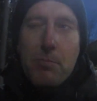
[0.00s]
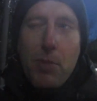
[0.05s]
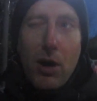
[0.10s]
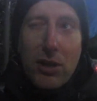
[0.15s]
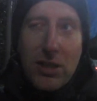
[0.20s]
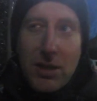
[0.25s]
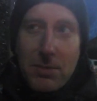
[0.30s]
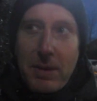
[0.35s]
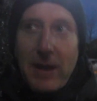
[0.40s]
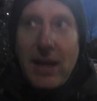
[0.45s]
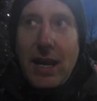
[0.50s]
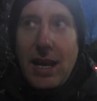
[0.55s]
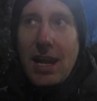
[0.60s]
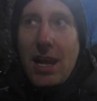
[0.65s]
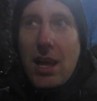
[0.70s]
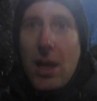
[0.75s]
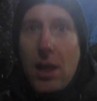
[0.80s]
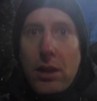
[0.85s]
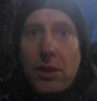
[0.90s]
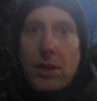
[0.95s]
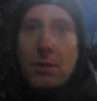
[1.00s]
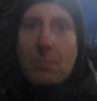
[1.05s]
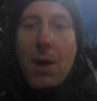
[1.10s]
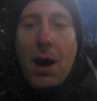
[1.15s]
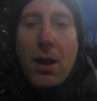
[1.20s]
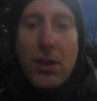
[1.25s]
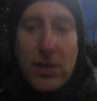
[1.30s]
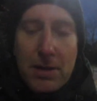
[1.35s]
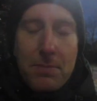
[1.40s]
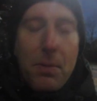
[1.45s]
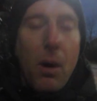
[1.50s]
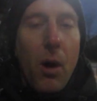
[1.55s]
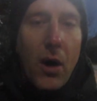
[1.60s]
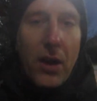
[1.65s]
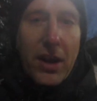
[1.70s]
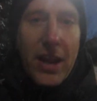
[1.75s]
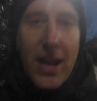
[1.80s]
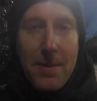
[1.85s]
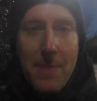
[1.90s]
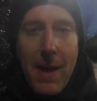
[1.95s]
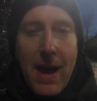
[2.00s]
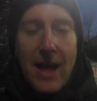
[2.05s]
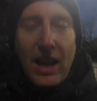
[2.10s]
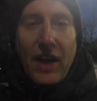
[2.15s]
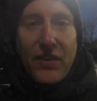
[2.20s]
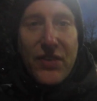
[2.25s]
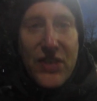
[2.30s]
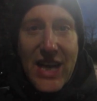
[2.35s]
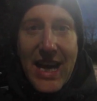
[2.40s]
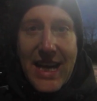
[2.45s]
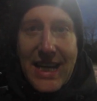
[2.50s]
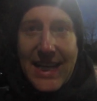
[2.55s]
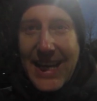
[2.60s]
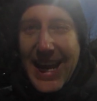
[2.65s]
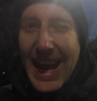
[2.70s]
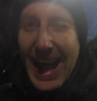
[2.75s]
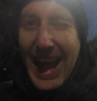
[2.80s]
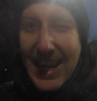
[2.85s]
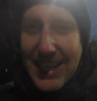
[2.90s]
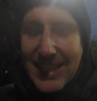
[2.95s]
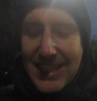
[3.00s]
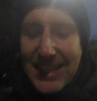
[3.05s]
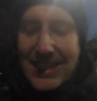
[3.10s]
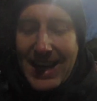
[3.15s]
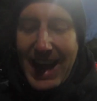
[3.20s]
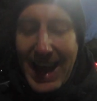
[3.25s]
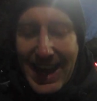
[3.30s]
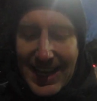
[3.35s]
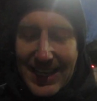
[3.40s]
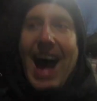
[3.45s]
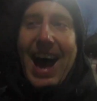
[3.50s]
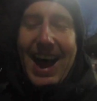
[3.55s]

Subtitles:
possibly the most important email I've sent yet to date,